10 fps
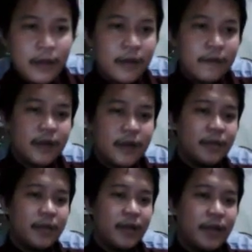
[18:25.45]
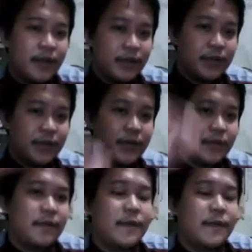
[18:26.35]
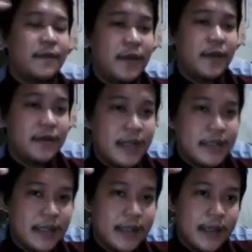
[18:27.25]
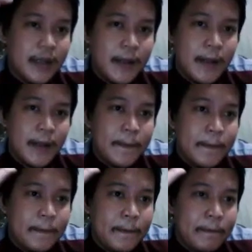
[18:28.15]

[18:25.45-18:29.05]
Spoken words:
For example, when you translate a